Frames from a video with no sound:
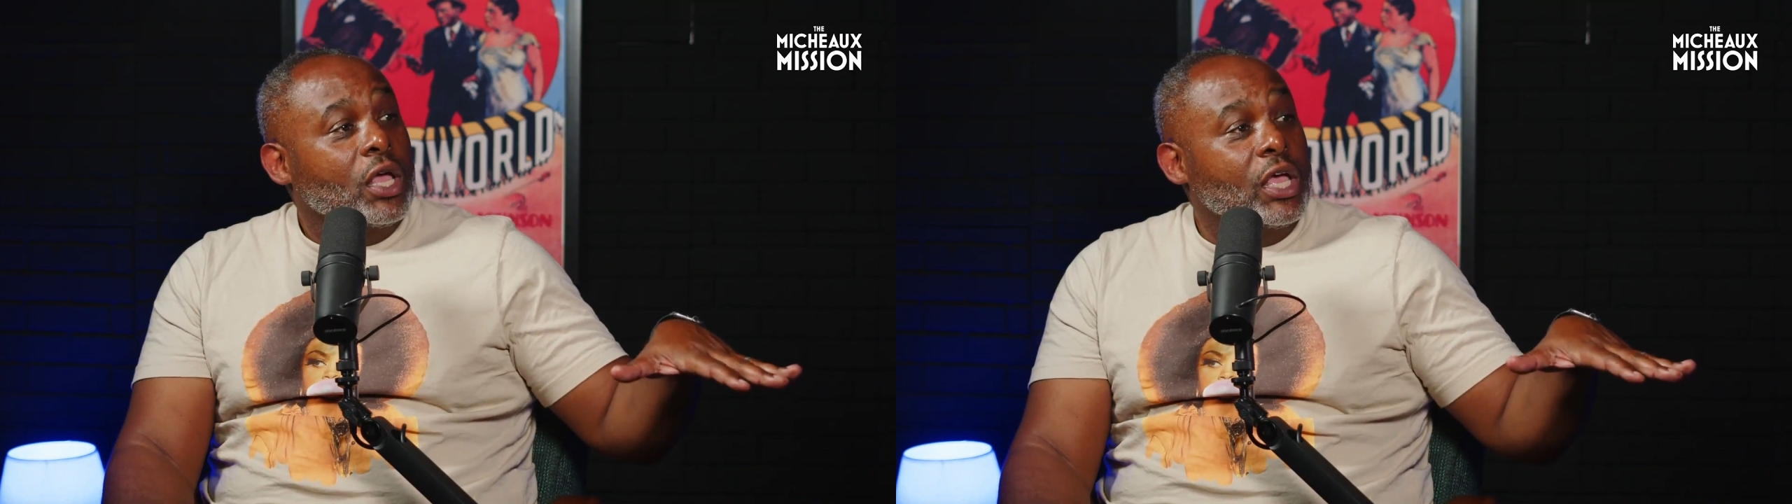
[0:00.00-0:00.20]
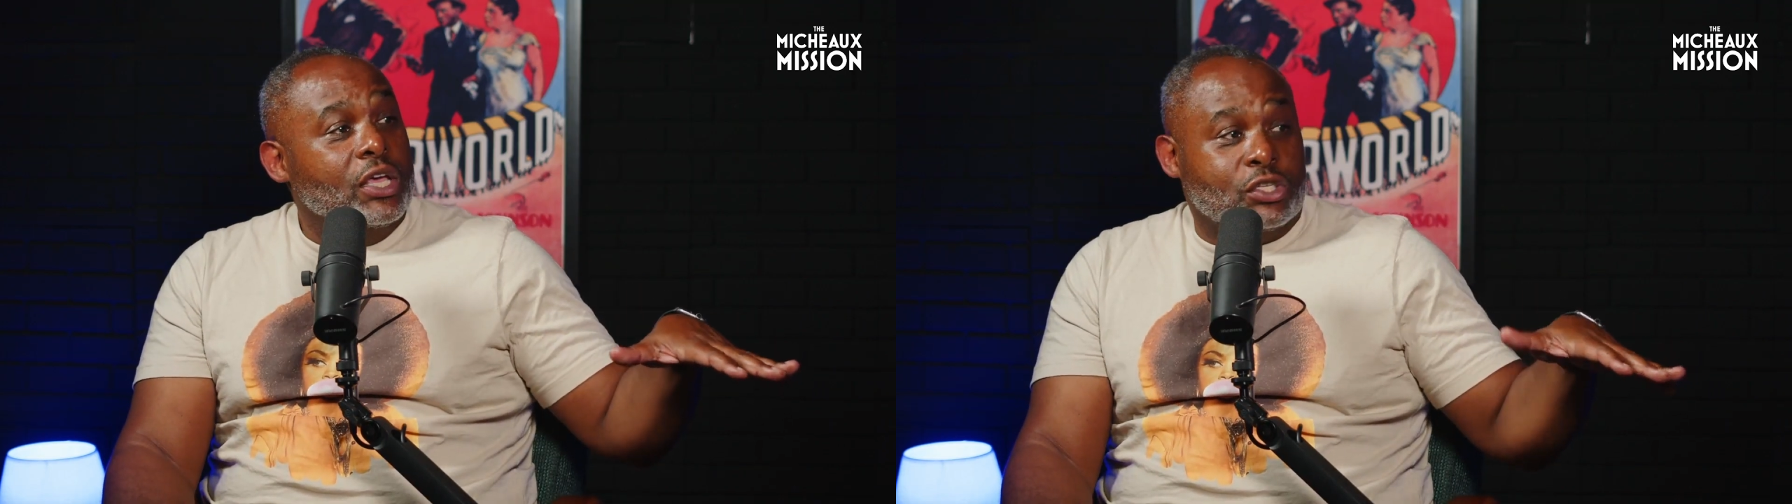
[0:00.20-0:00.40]

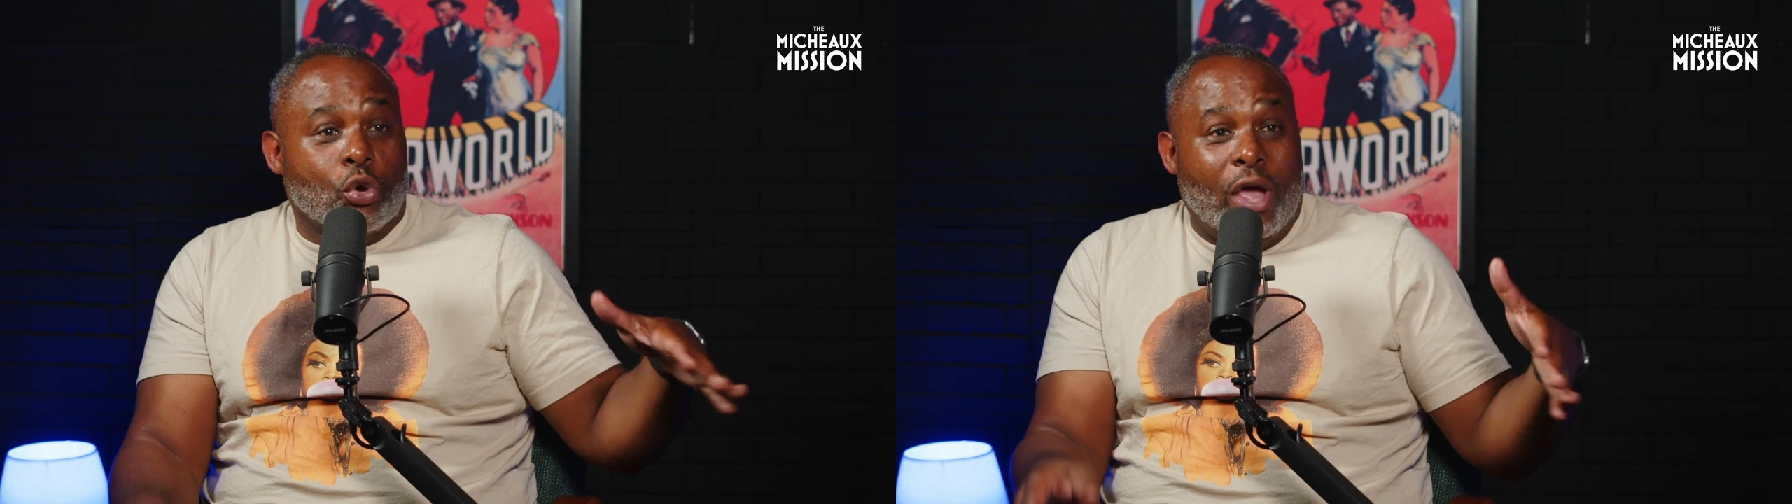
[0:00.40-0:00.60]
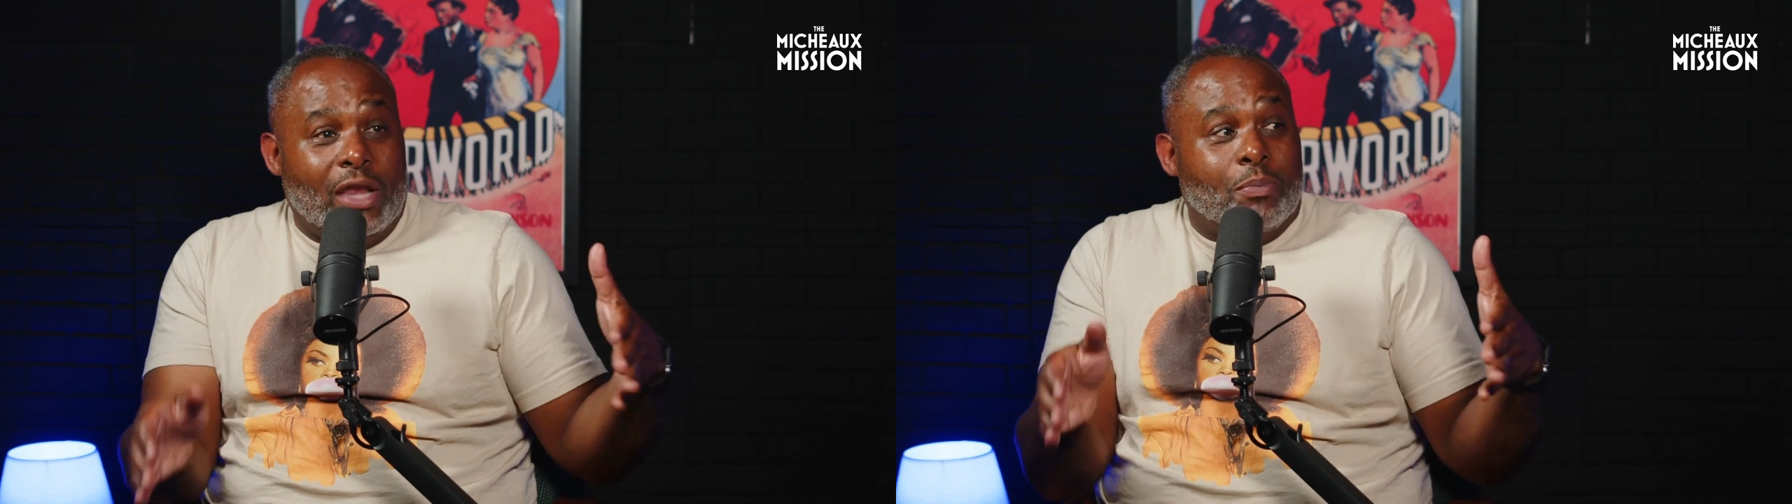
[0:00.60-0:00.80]
it's going
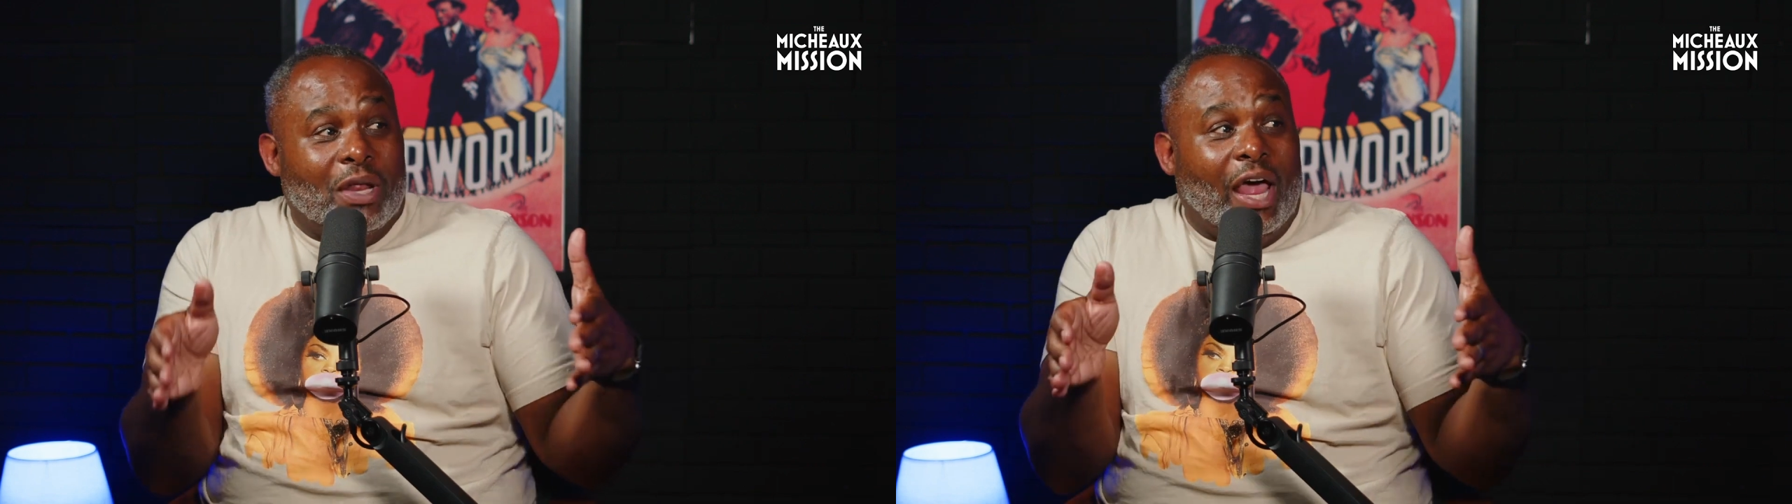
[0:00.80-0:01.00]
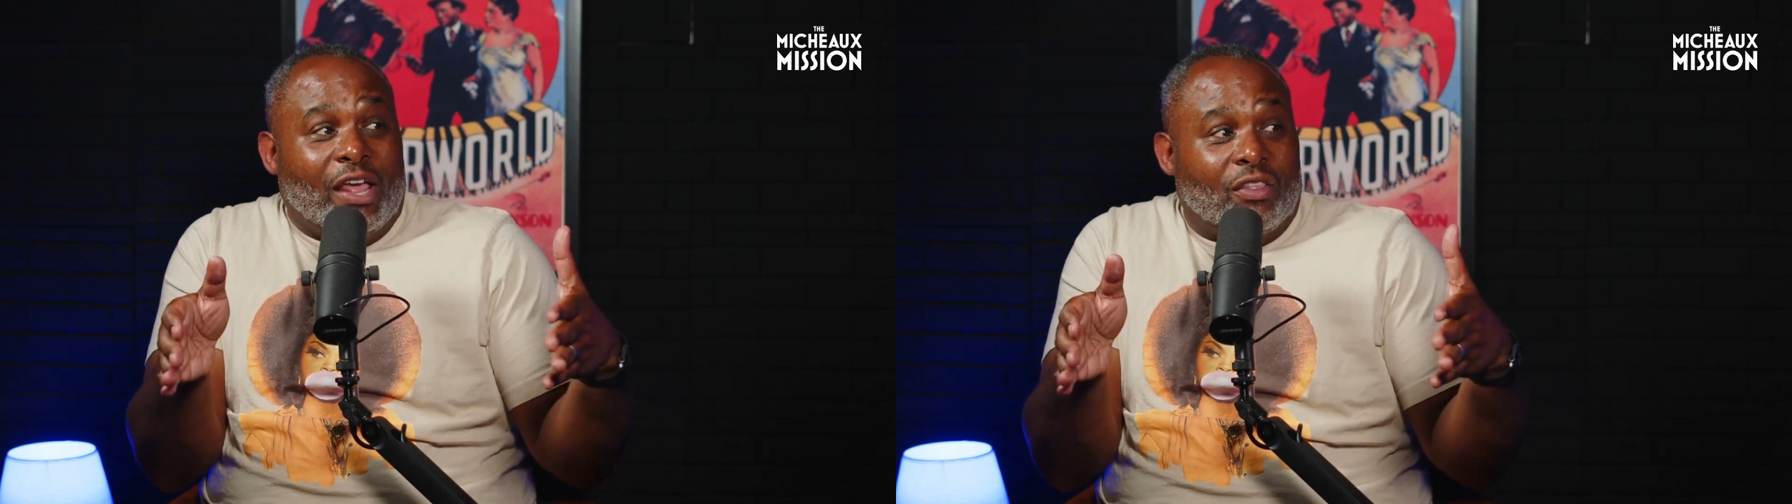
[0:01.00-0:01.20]
to have to be
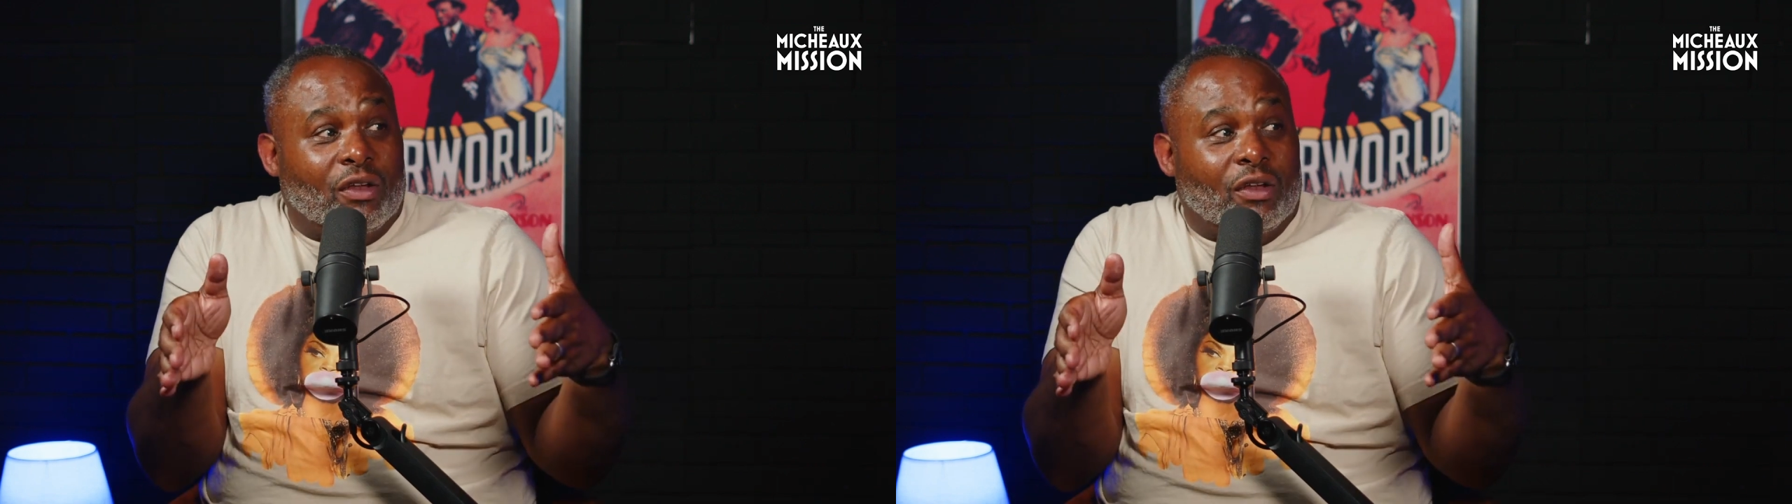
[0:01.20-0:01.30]
like